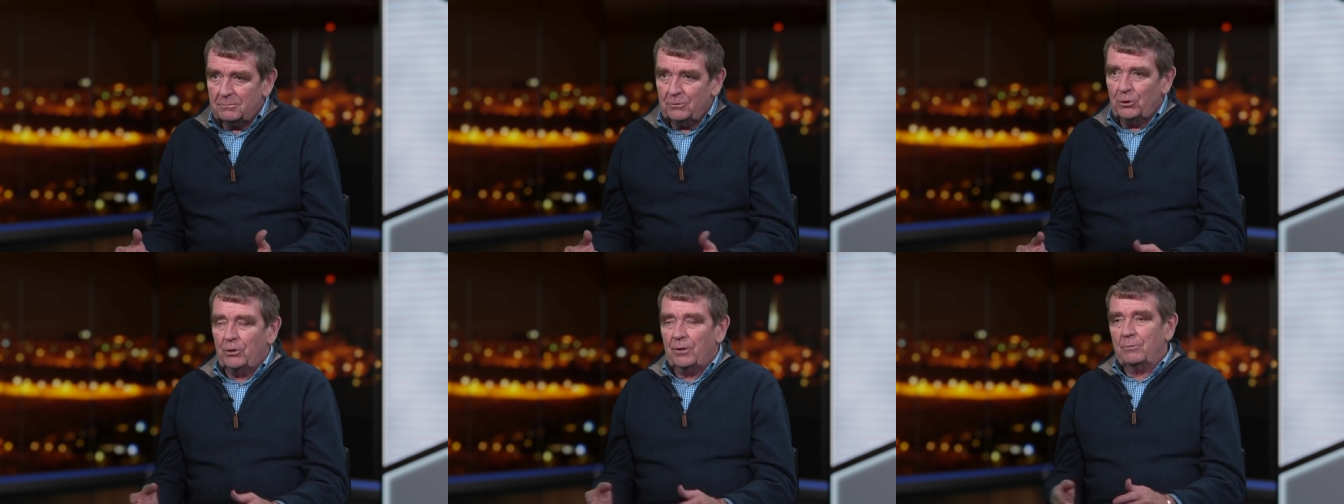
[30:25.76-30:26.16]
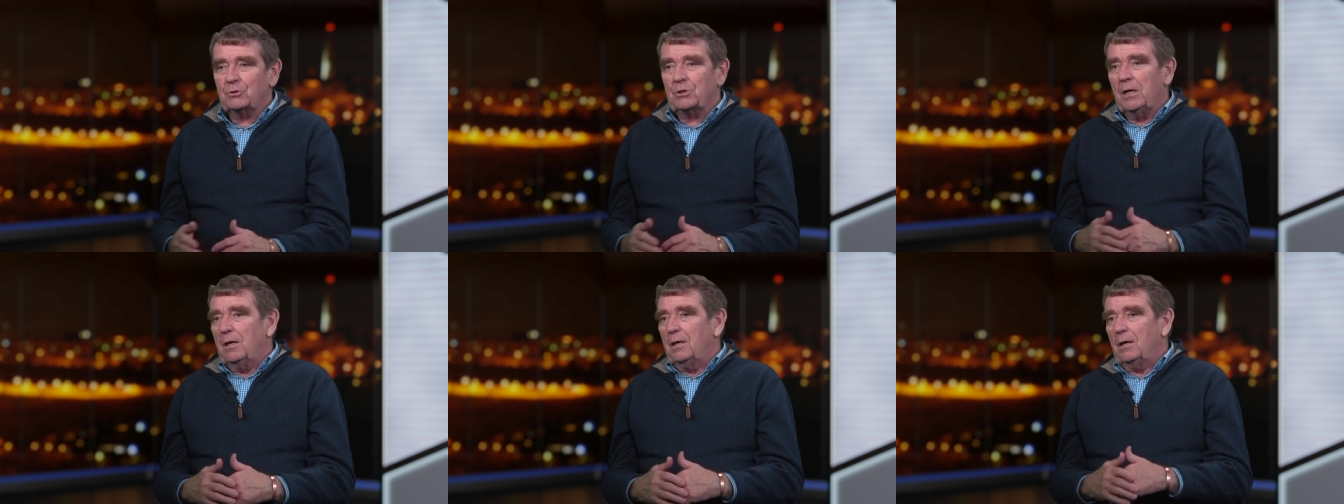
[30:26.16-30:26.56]
You know, there
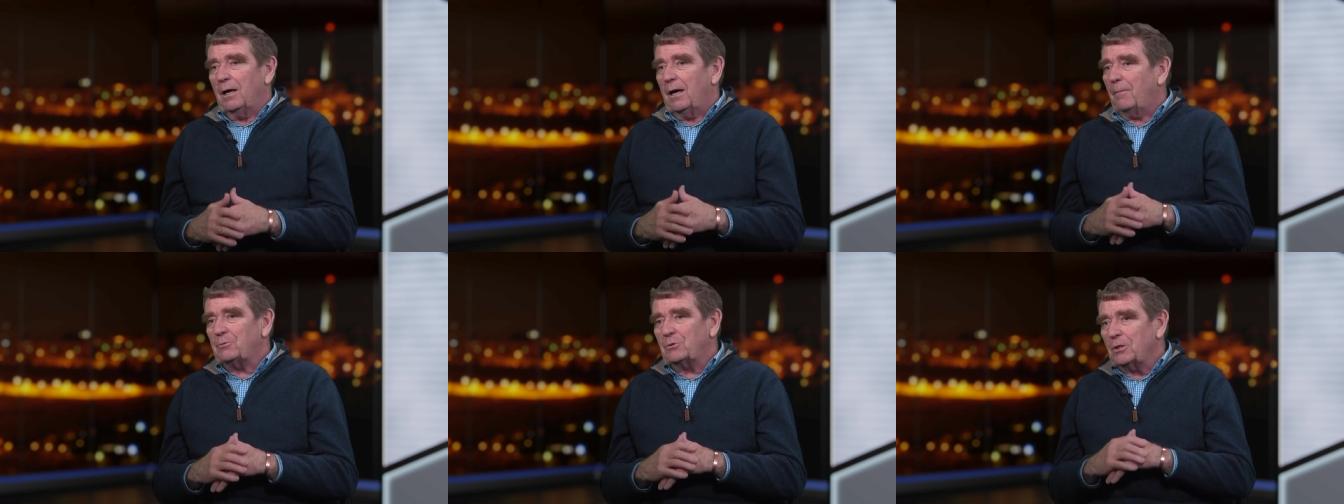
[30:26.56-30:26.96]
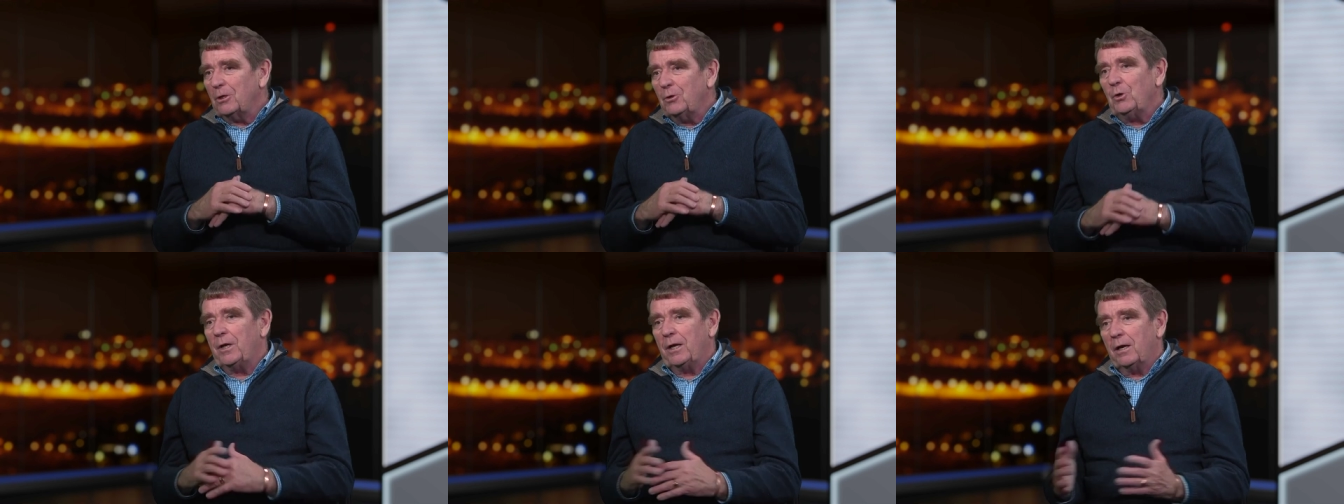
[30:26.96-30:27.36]
was
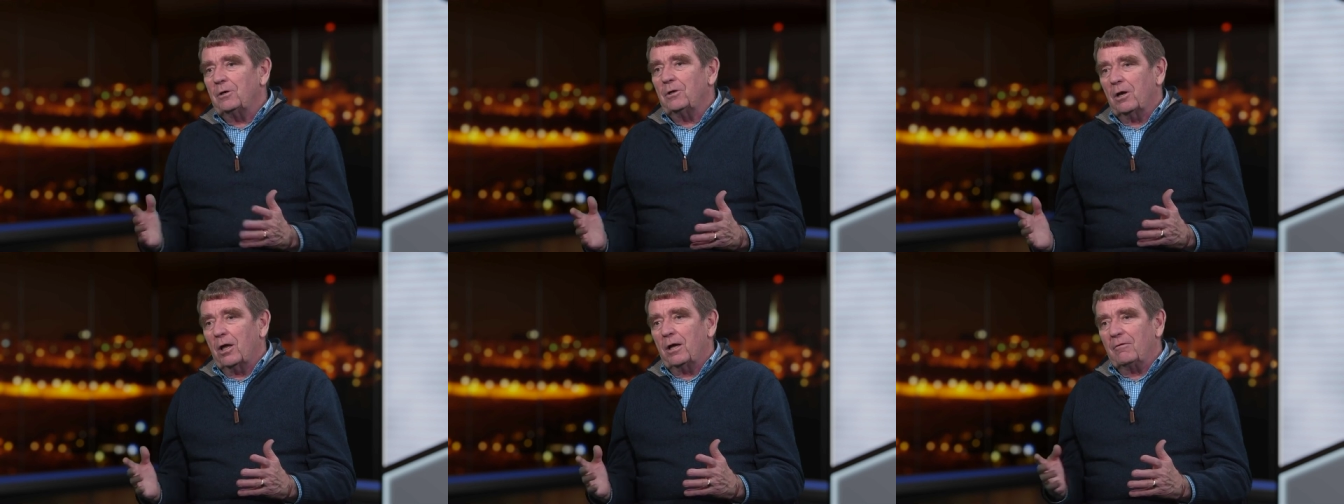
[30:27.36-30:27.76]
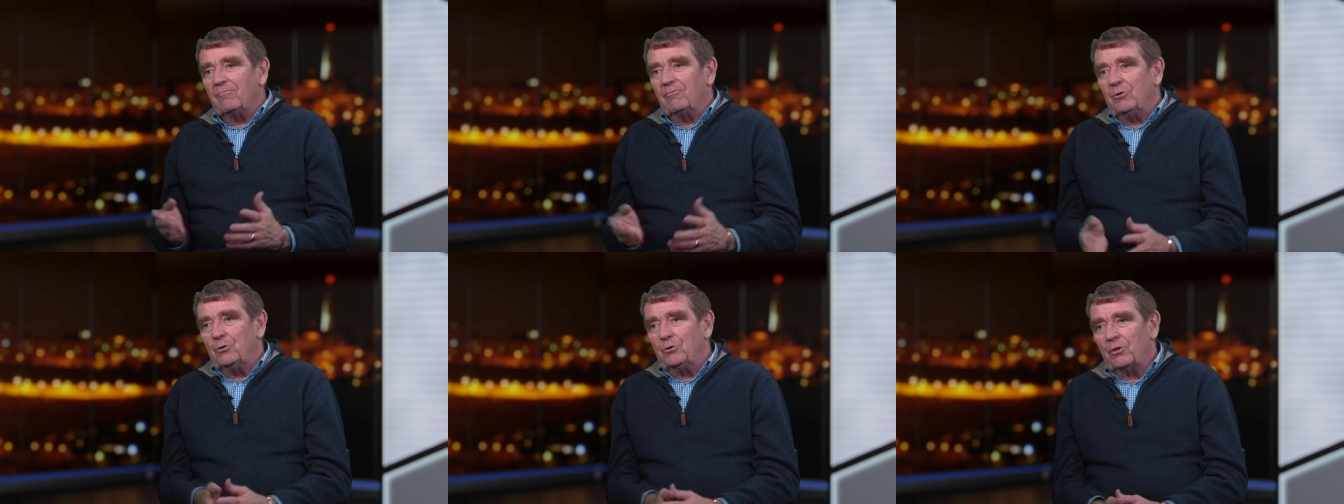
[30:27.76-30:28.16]
absolutely an underlying
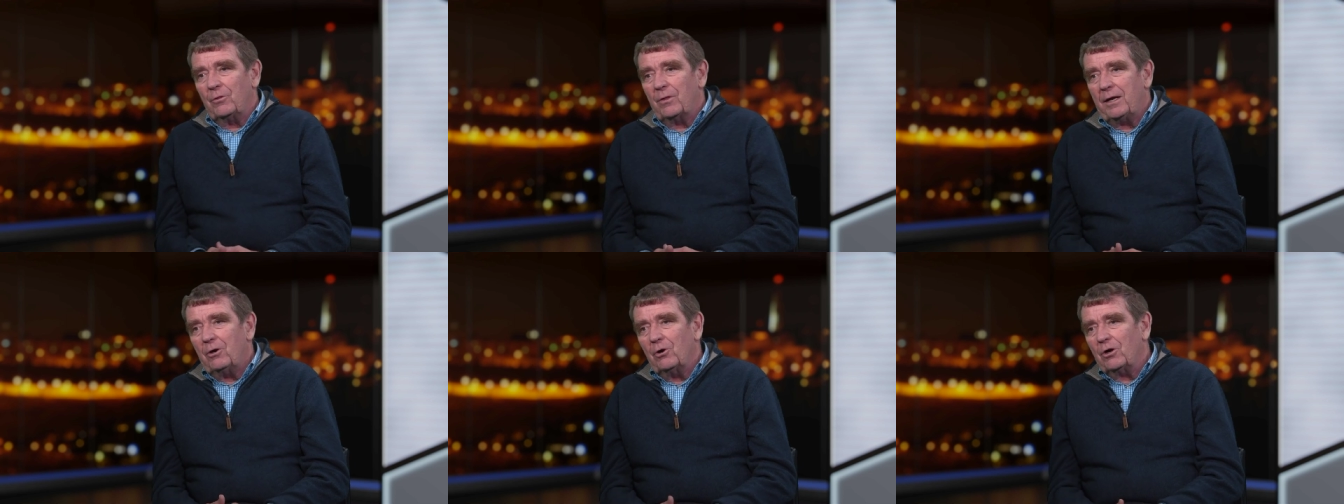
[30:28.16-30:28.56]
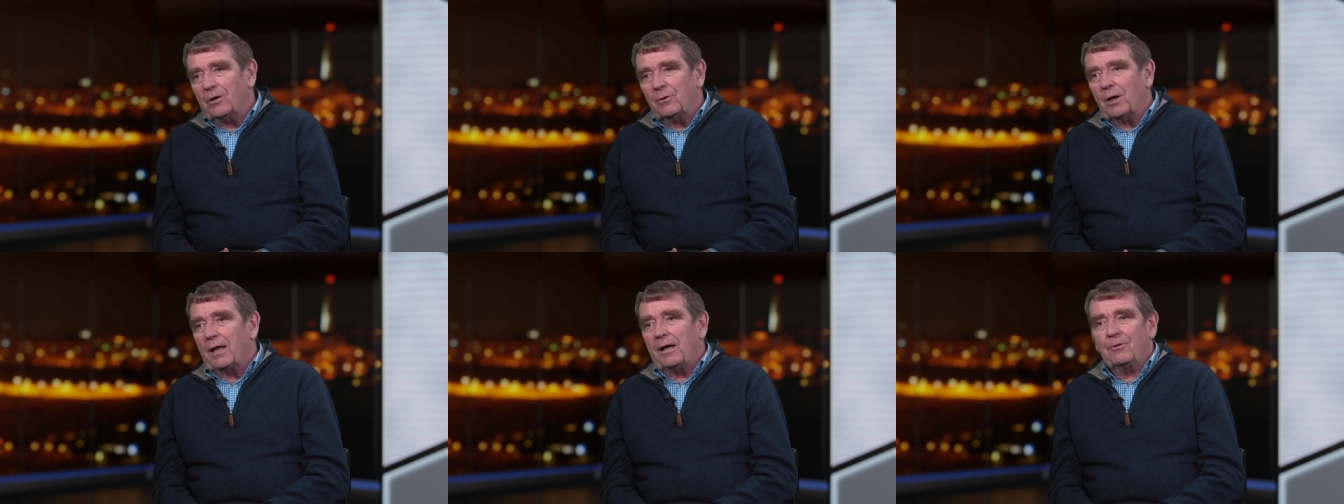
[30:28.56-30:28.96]
view that they're not going
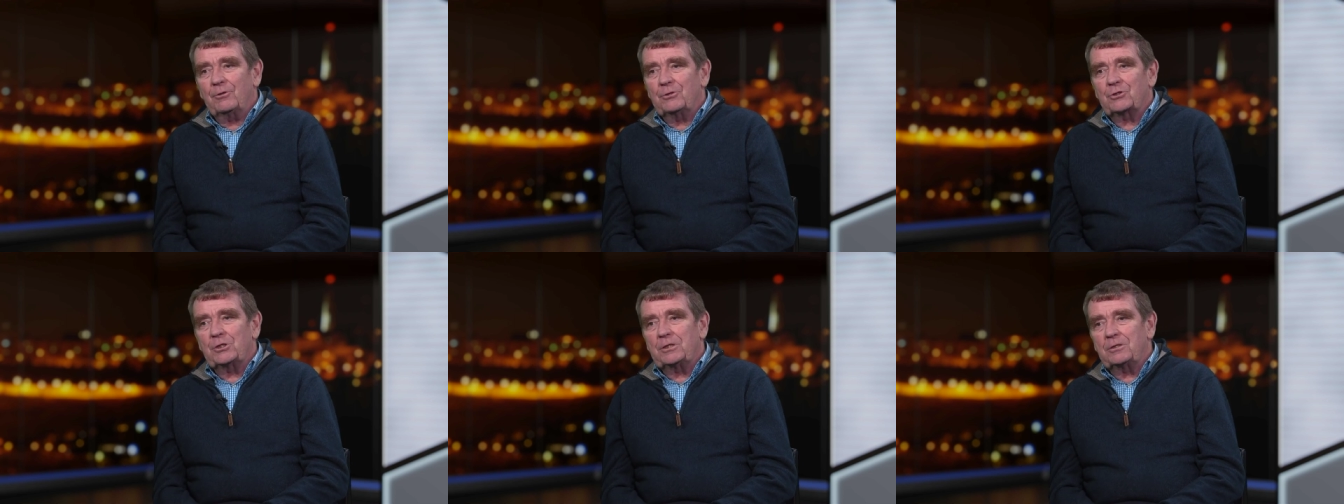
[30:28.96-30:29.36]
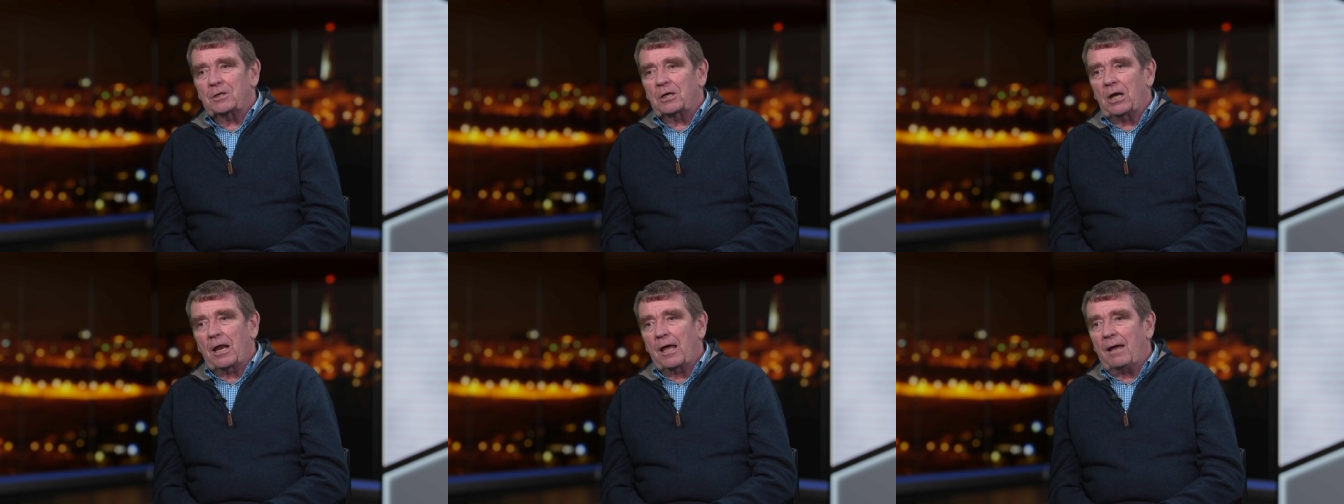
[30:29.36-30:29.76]
to allow this thing to
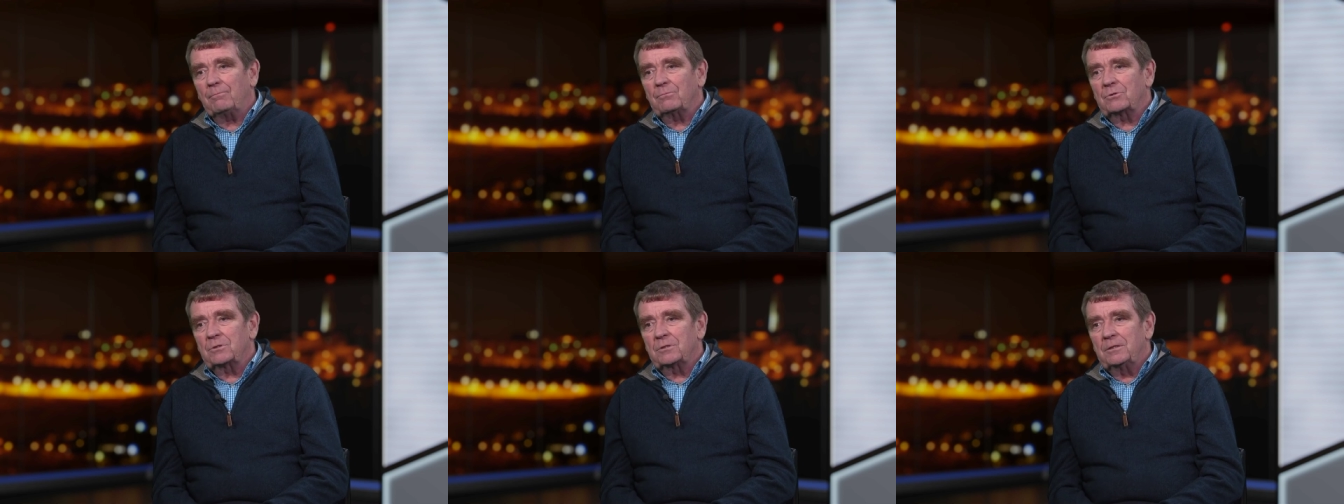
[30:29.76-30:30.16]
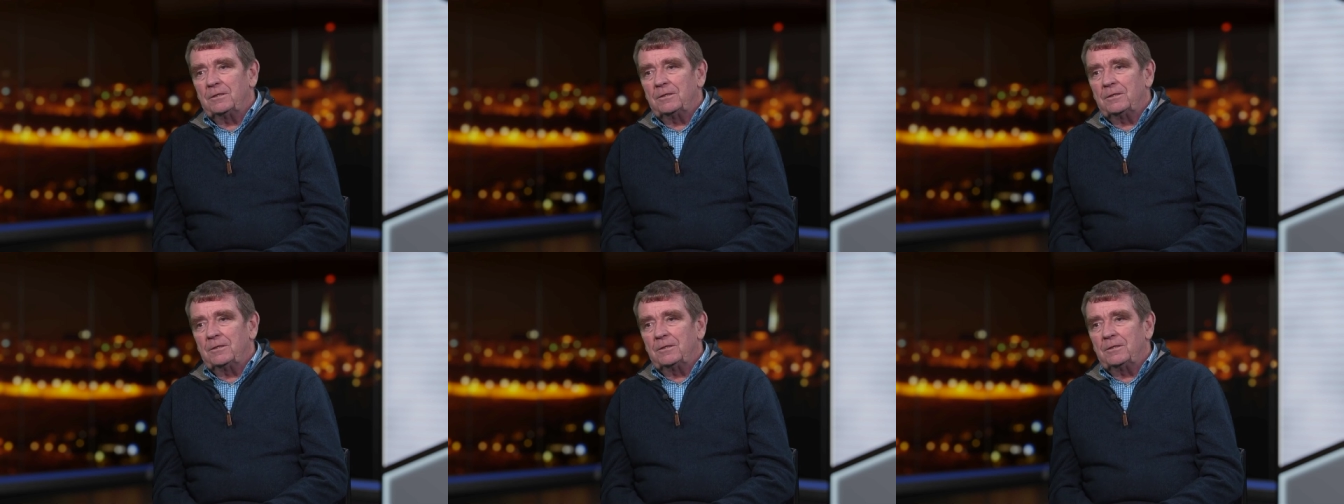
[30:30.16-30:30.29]
collapse,